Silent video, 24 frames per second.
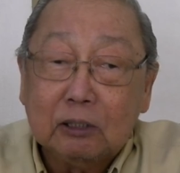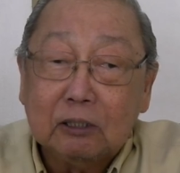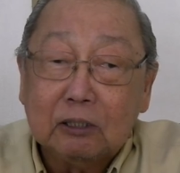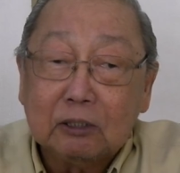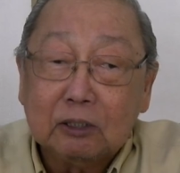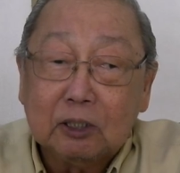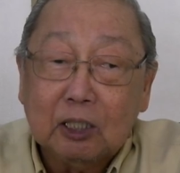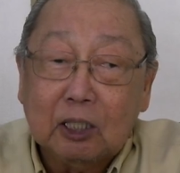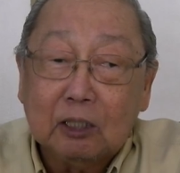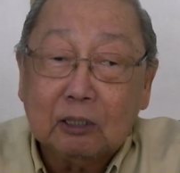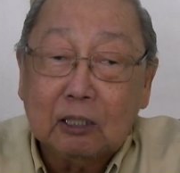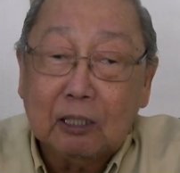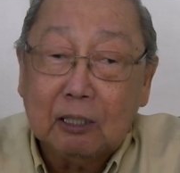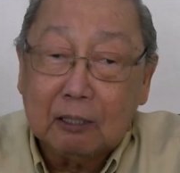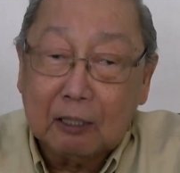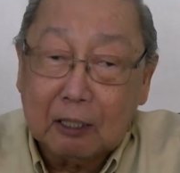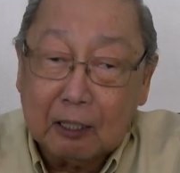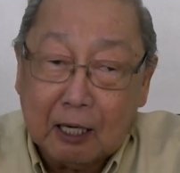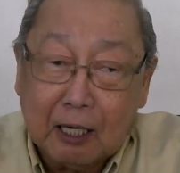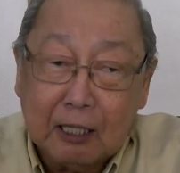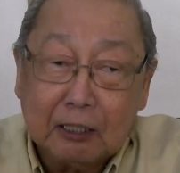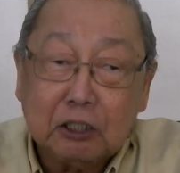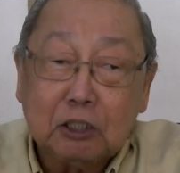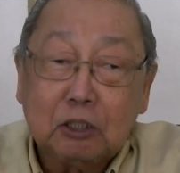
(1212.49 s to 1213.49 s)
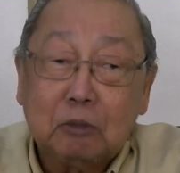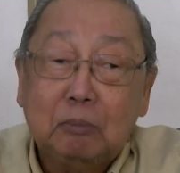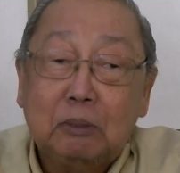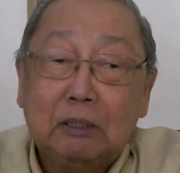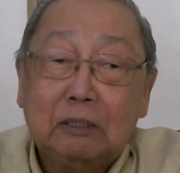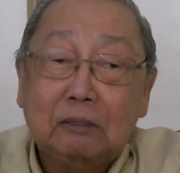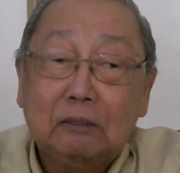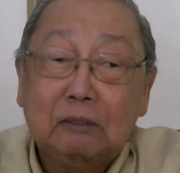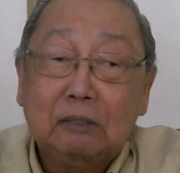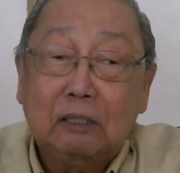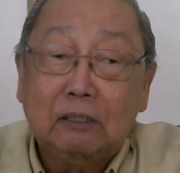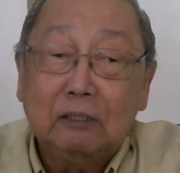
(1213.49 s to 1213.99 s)
and
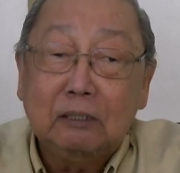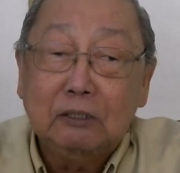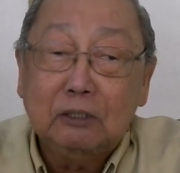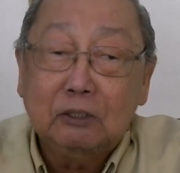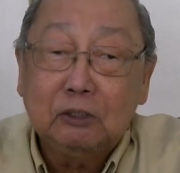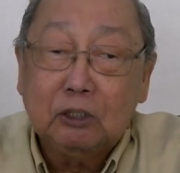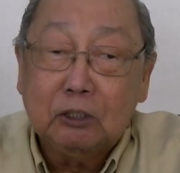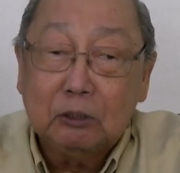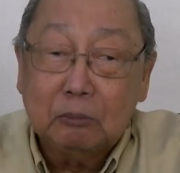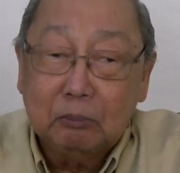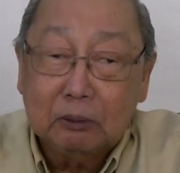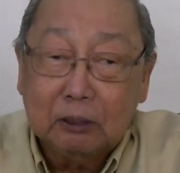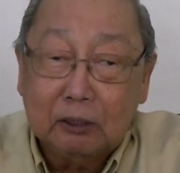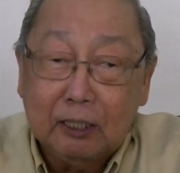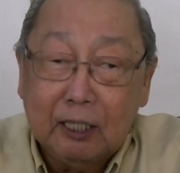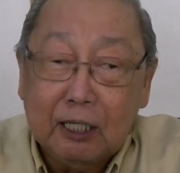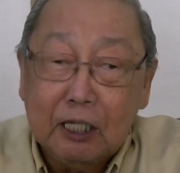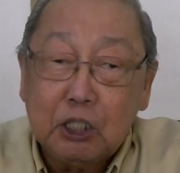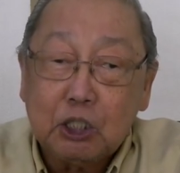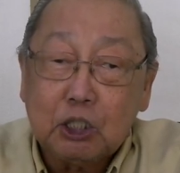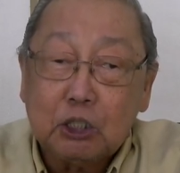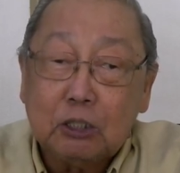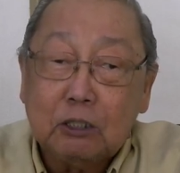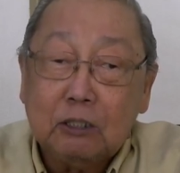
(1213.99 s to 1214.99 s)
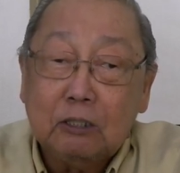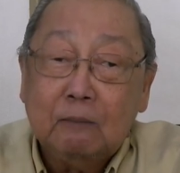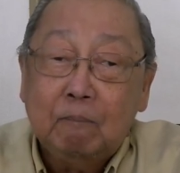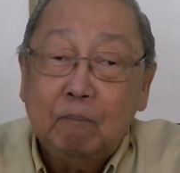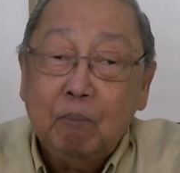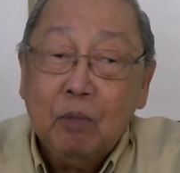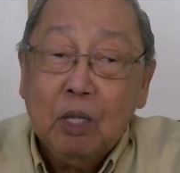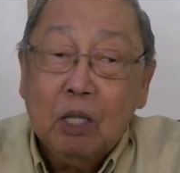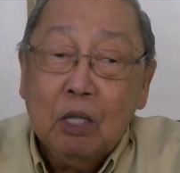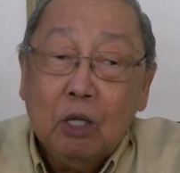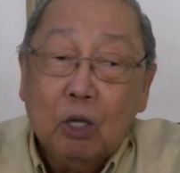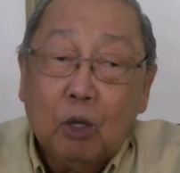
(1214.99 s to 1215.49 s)
harassment and intimidation
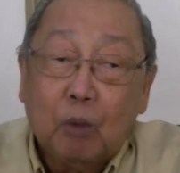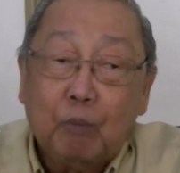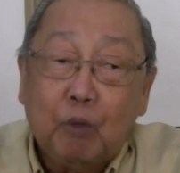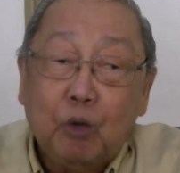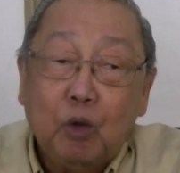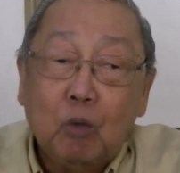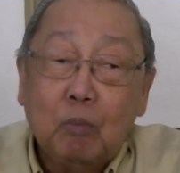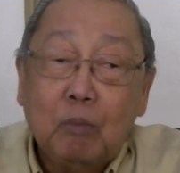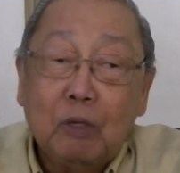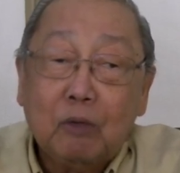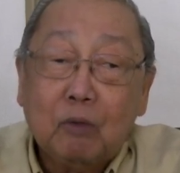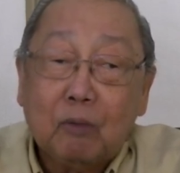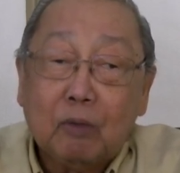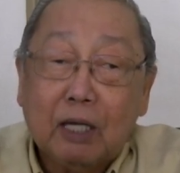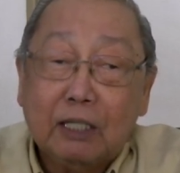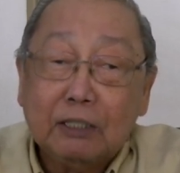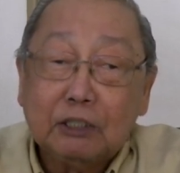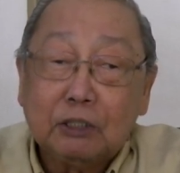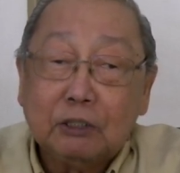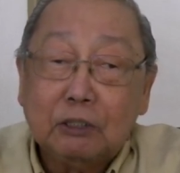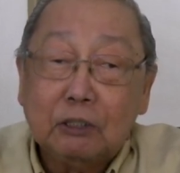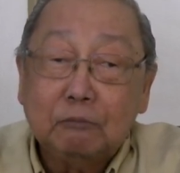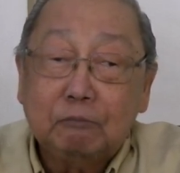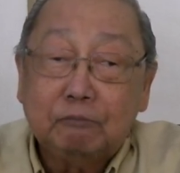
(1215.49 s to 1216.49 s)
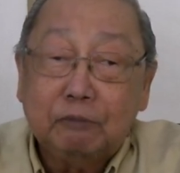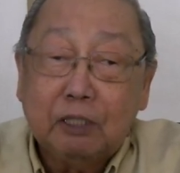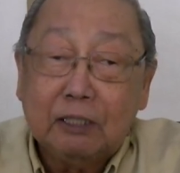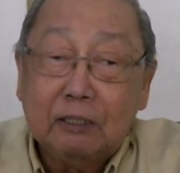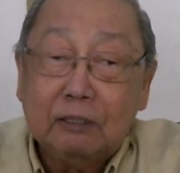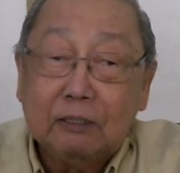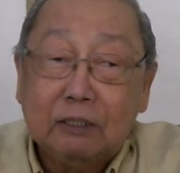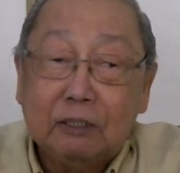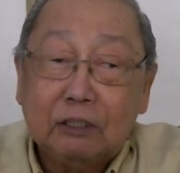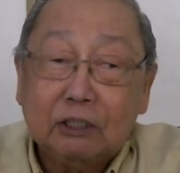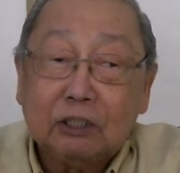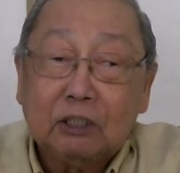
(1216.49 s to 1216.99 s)
of human rights
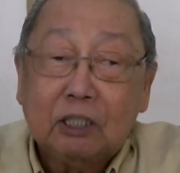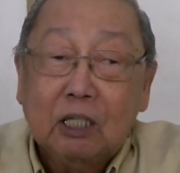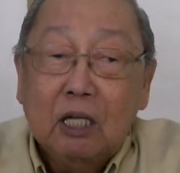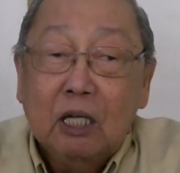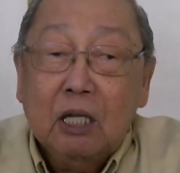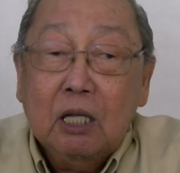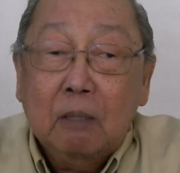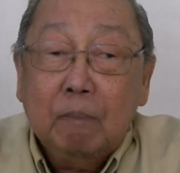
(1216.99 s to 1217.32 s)
defenders,